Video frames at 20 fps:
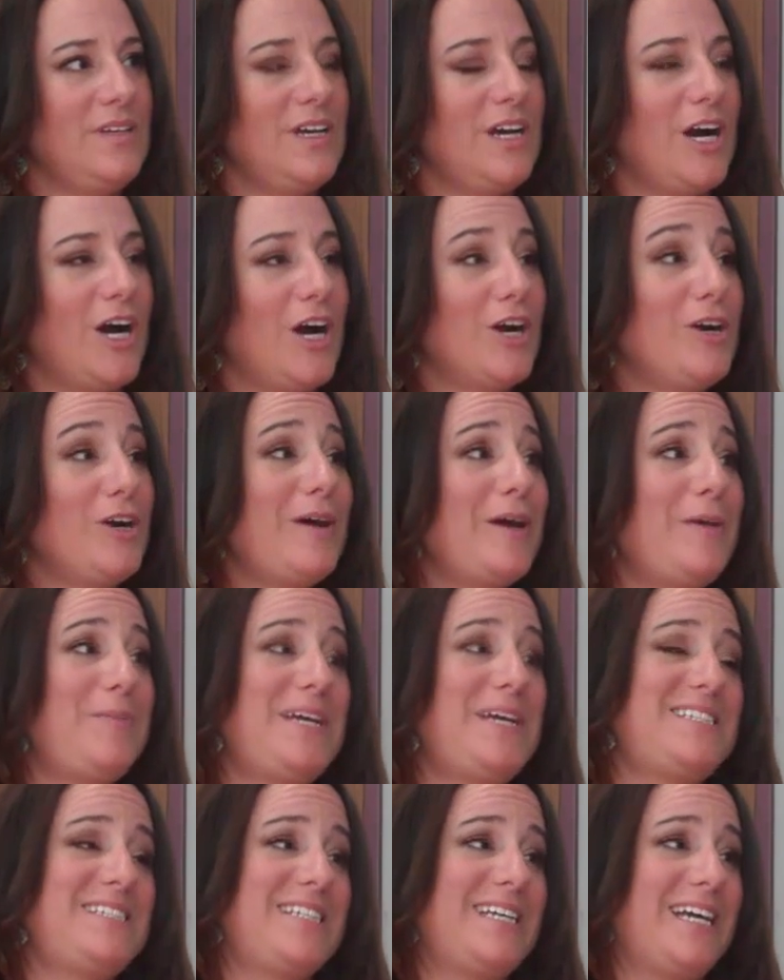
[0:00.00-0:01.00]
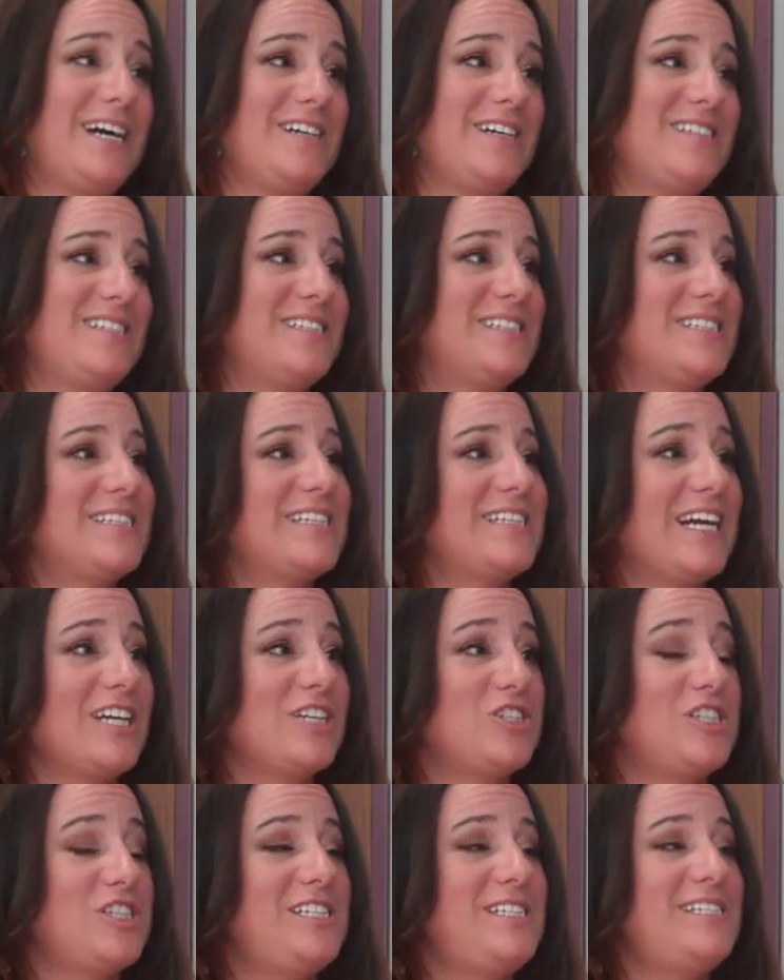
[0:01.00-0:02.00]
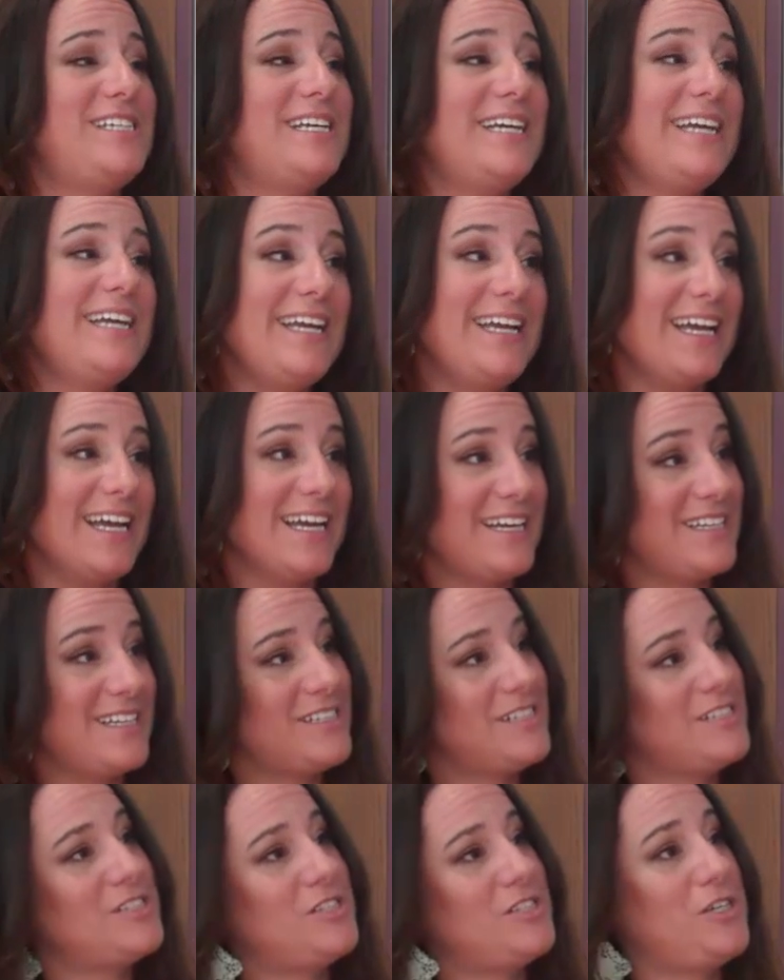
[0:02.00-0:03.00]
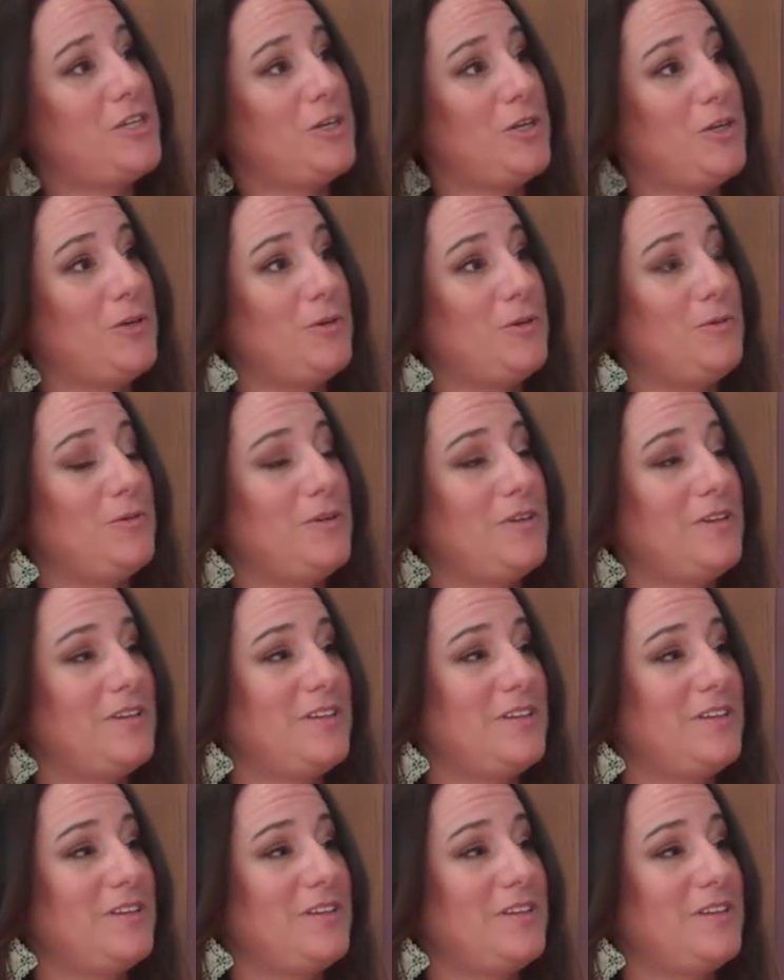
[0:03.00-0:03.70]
ROI Based Analysis is actually digging into